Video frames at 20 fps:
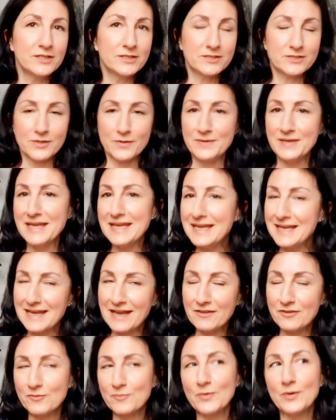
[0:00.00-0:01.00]
so knee
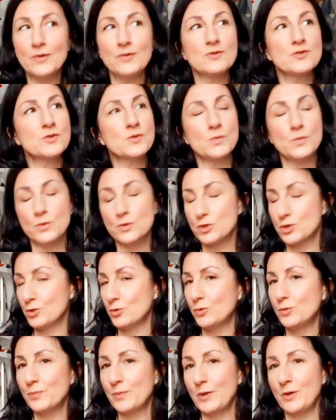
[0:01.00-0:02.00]
length boots or
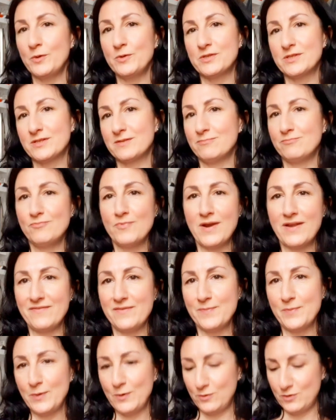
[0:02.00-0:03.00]
short boots whatever
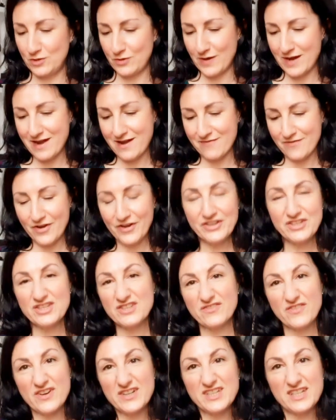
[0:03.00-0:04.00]
boots you have I
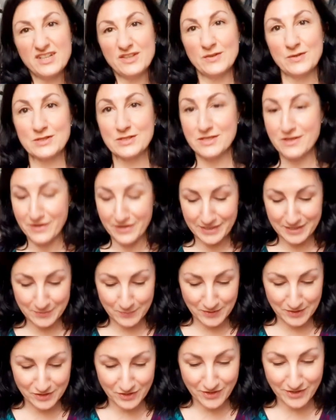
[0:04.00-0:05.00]
just find it looks nice
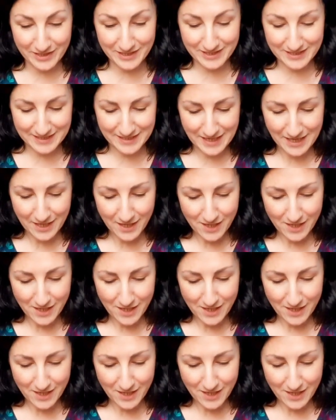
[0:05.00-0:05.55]
with tights